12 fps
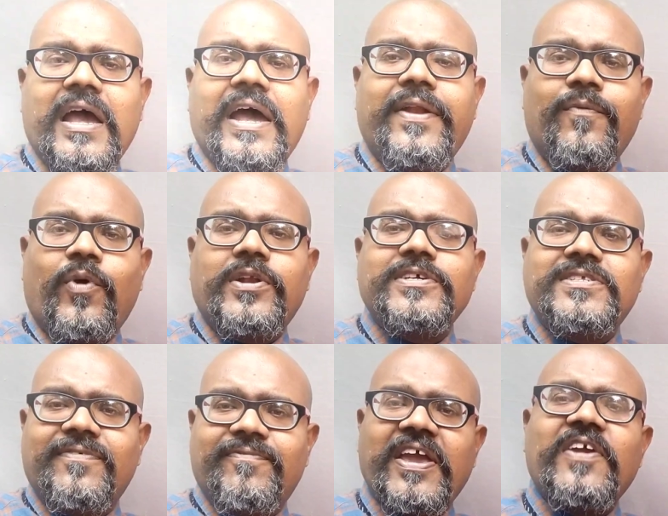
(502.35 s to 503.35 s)
and what
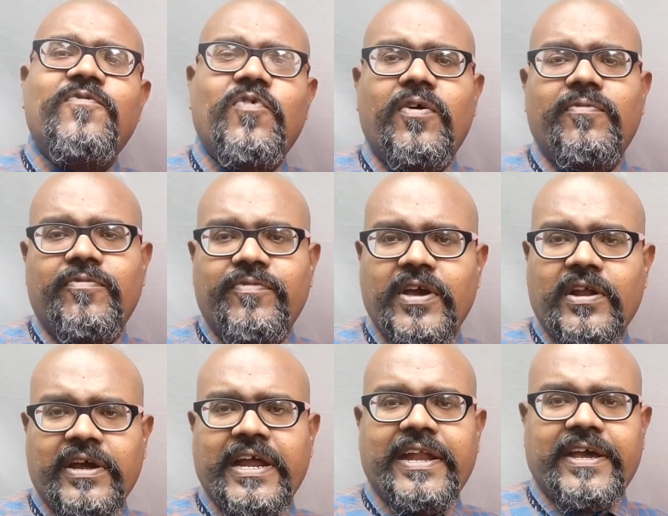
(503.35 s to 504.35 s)
is the waveform we
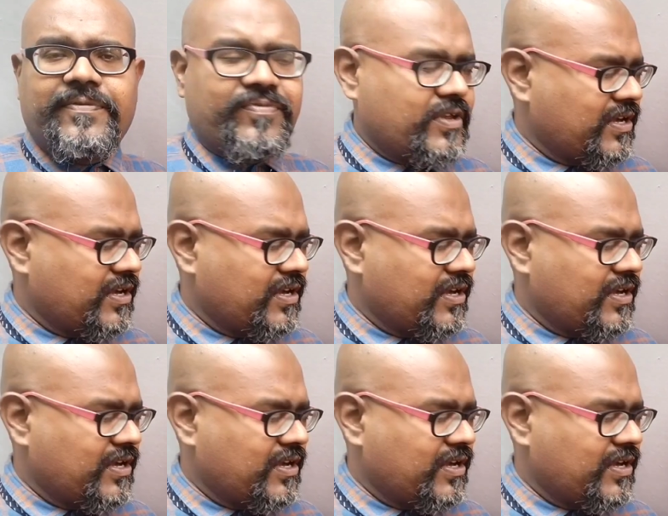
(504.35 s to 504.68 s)
are getting?